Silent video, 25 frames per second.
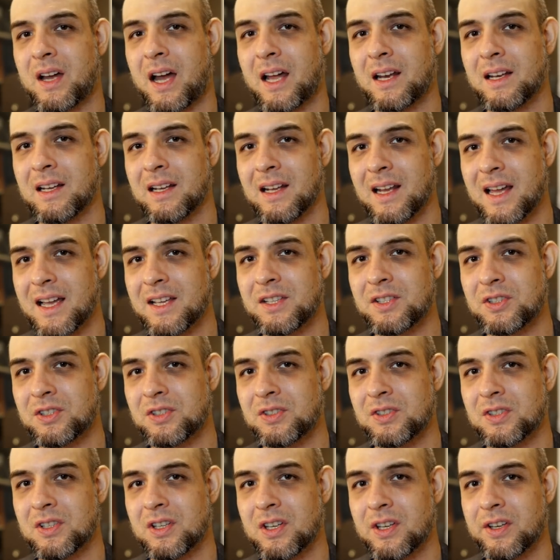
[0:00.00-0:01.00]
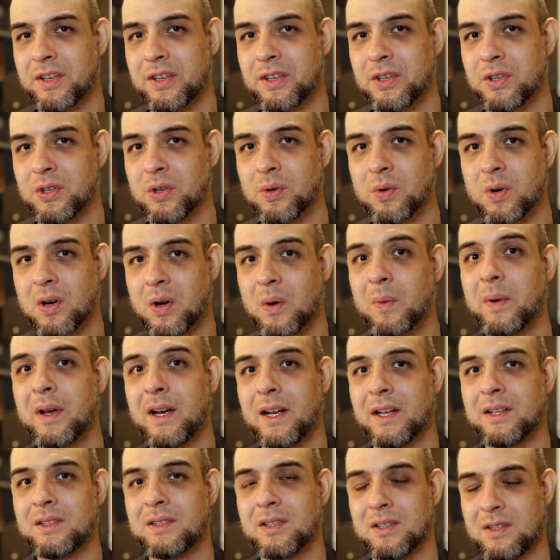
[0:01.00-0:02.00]
unless you are
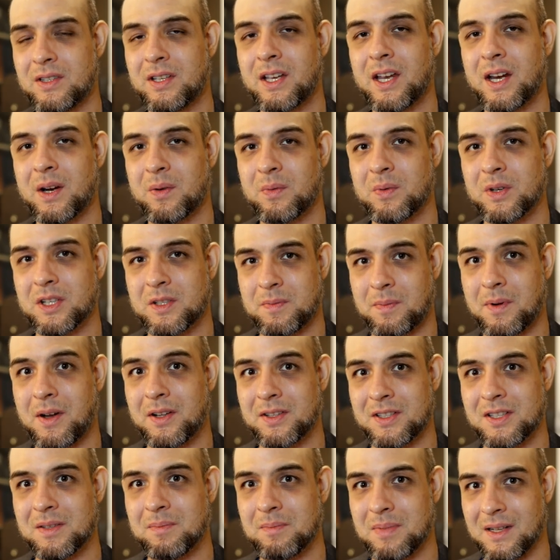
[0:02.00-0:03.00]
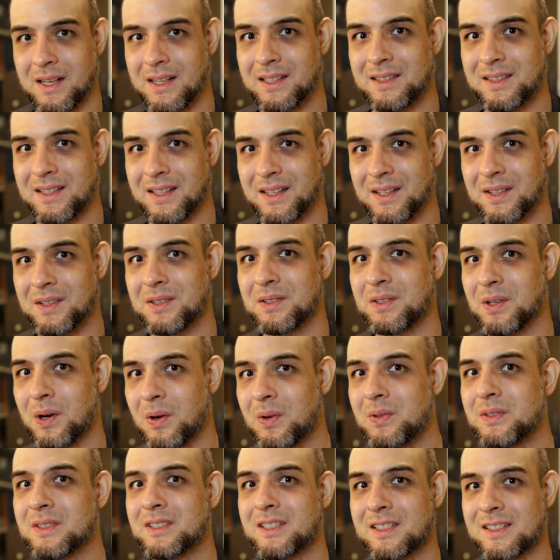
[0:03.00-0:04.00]
willing to take responsibility,
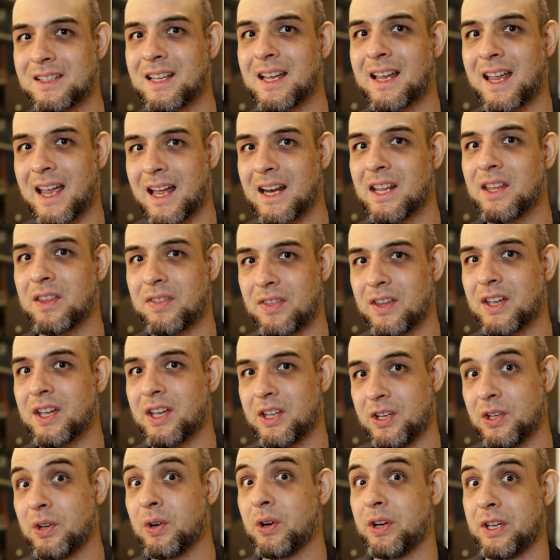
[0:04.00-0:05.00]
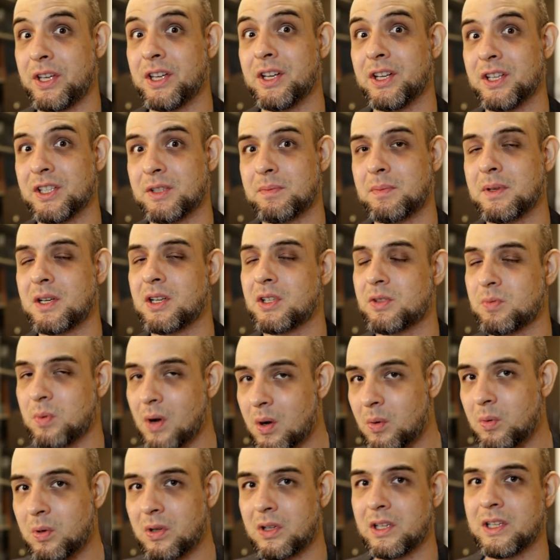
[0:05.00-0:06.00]
don't stick anything in your ears, because
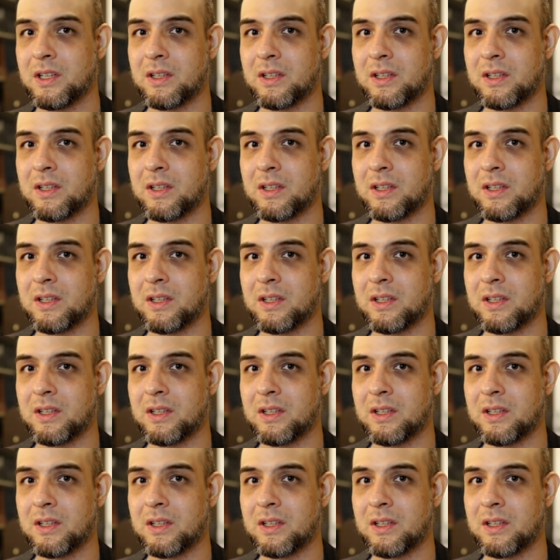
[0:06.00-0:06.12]
what